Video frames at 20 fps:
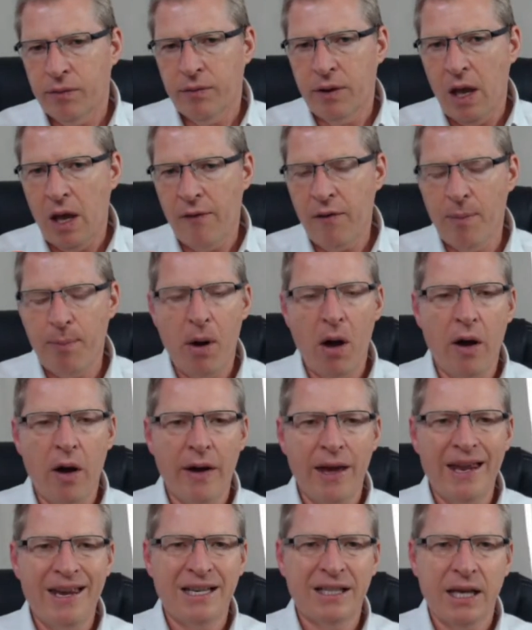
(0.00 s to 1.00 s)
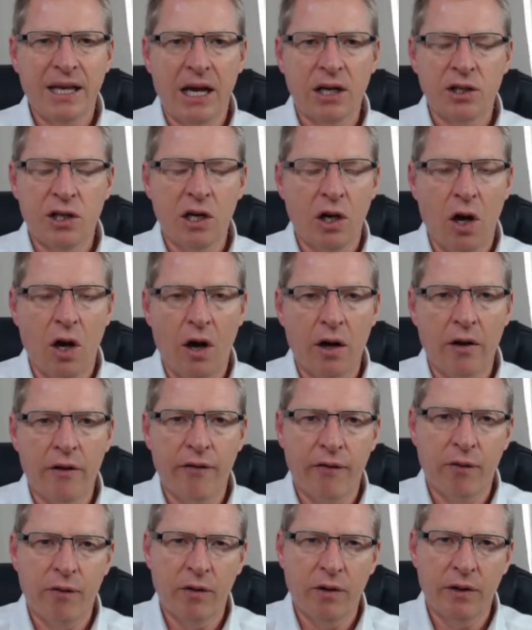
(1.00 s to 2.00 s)
The other part in is actually kind
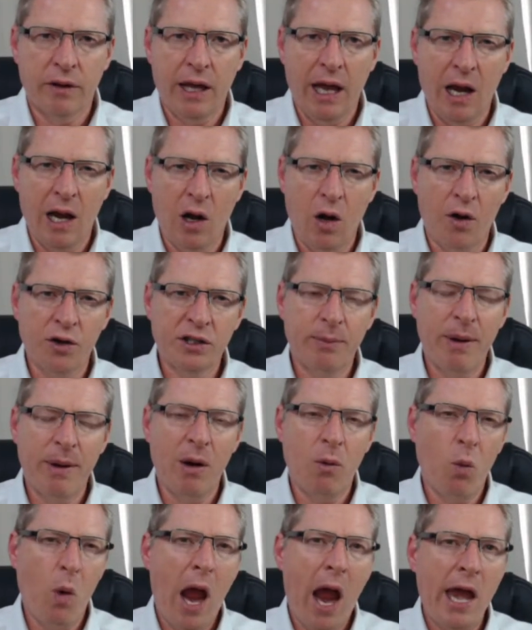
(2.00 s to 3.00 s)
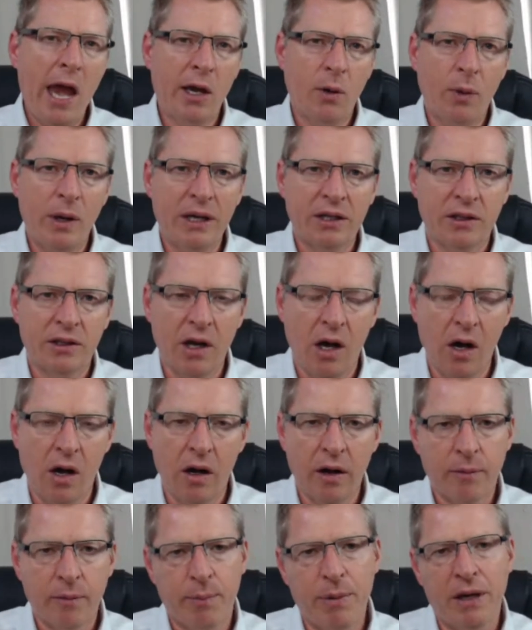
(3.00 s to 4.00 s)
of get lost a bit. Where do we
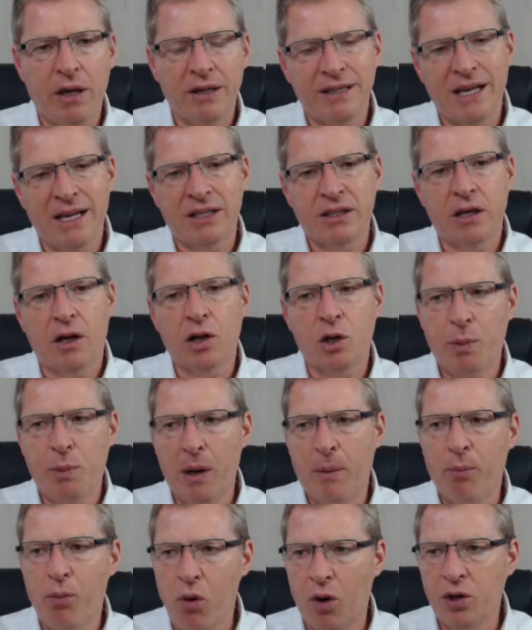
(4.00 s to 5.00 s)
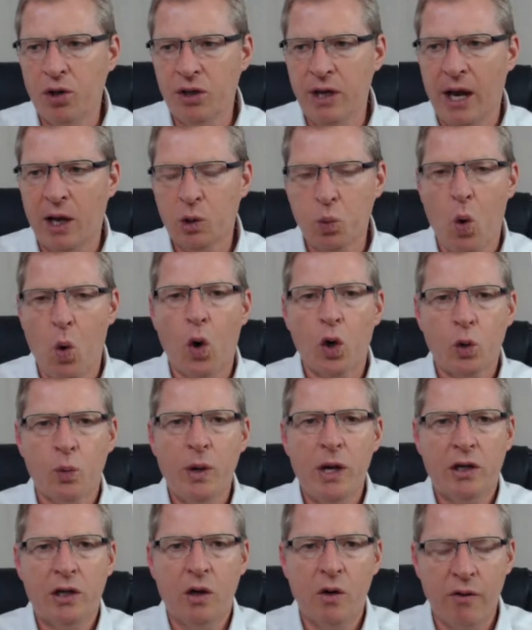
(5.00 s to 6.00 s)
start? Because they're such big projects, what do
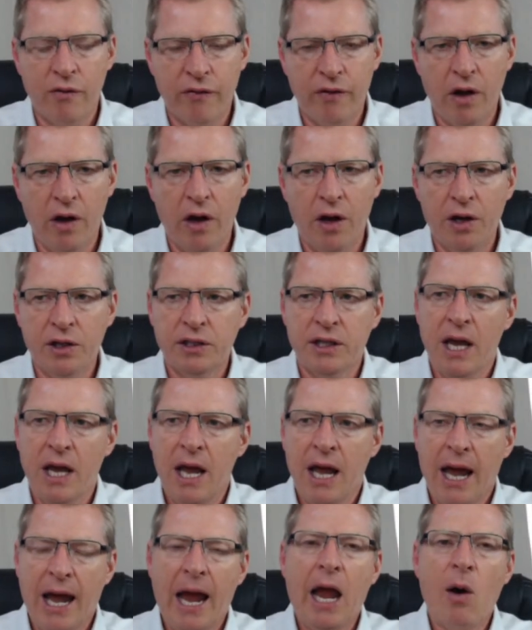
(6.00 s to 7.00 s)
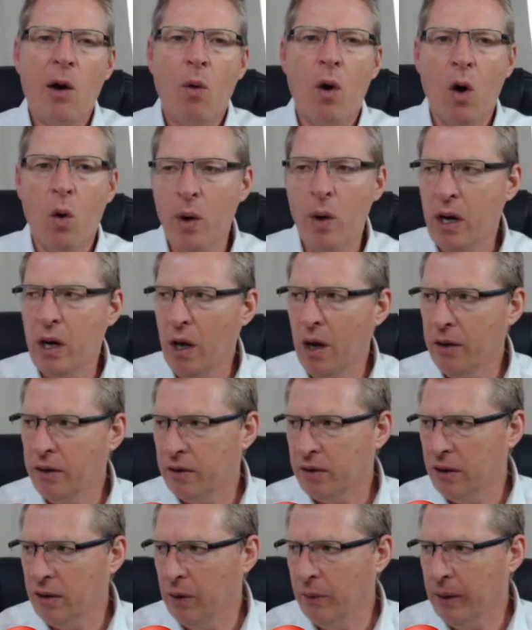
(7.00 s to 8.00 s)
we do first? How are we going
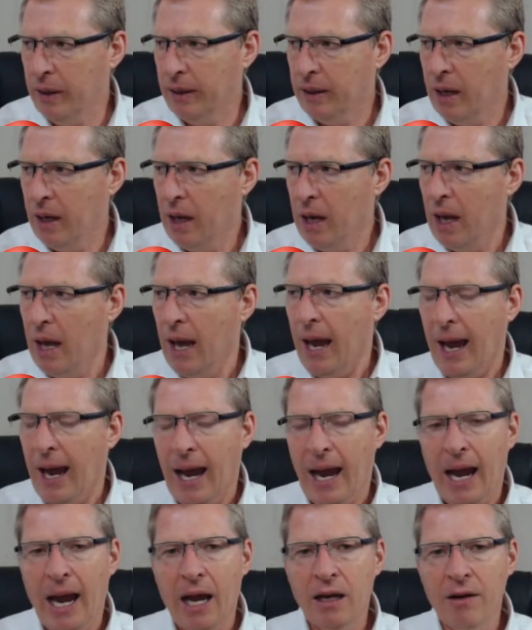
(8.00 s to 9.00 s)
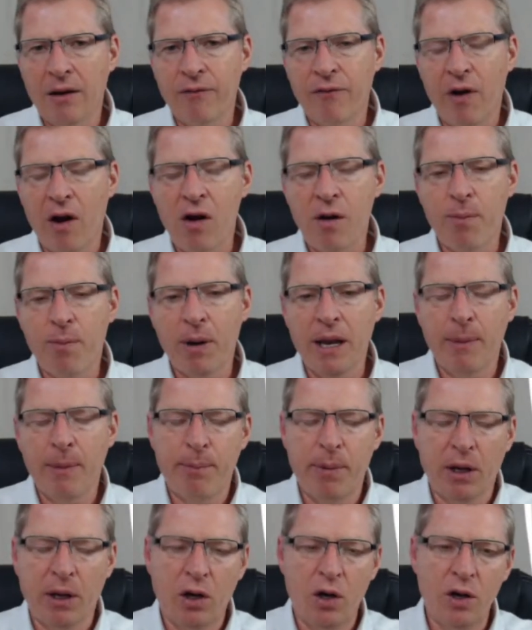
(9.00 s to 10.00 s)
to do it? And invariably,
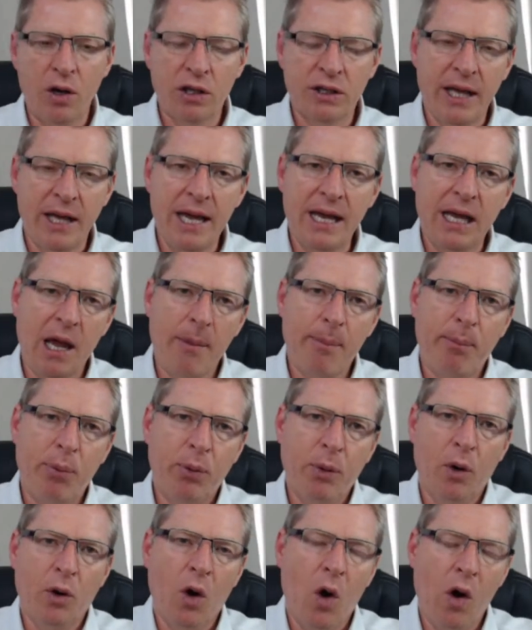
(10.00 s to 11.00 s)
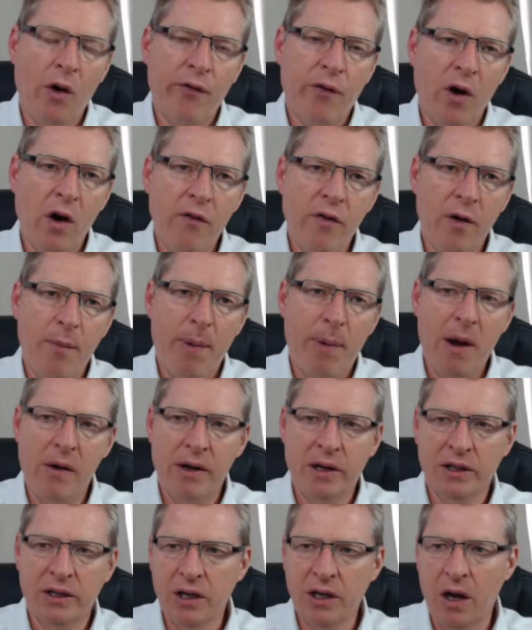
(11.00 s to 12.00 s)
because they get put off over a
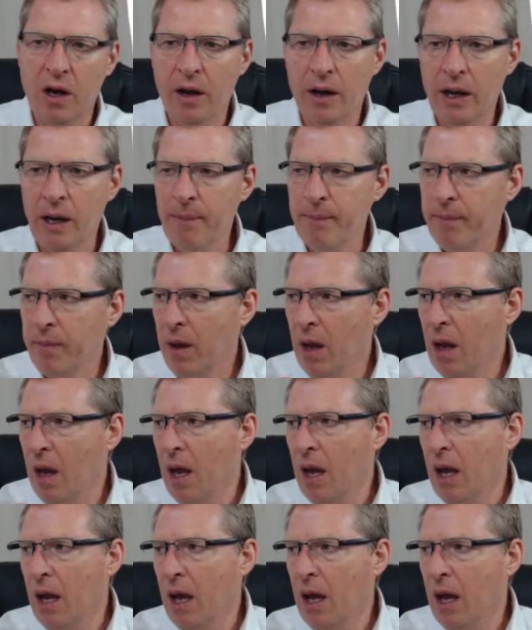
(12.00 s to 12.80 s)
period of time,